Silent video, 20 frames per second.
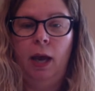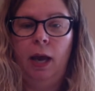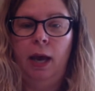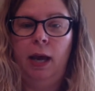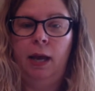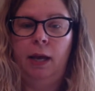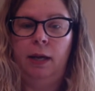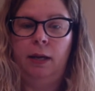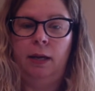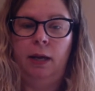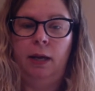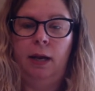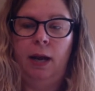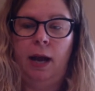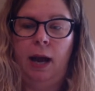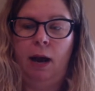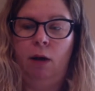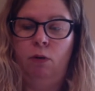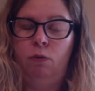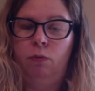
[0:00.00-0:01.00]
and an
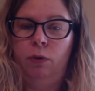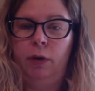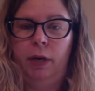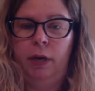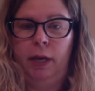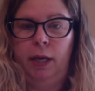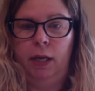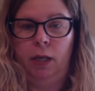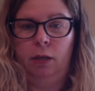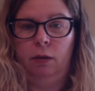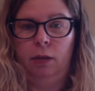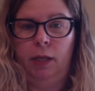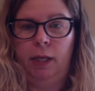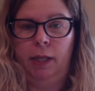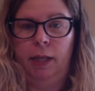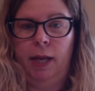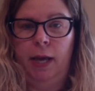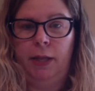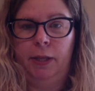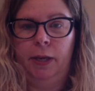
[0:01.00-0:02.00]
outward angle, like
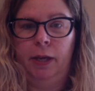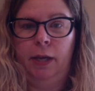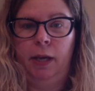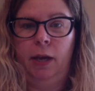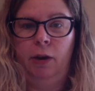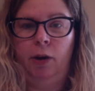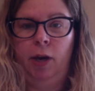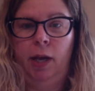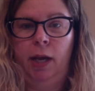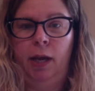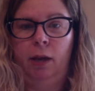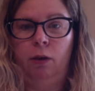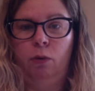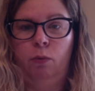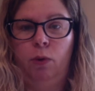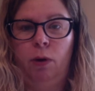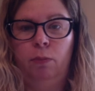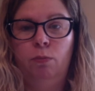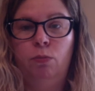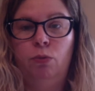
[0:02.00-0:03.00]
that, a carrying angle
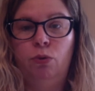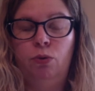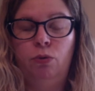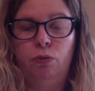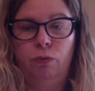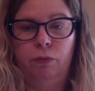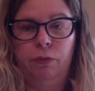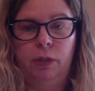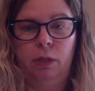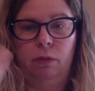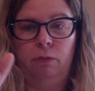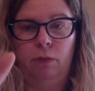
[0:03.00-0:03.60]
where it moves,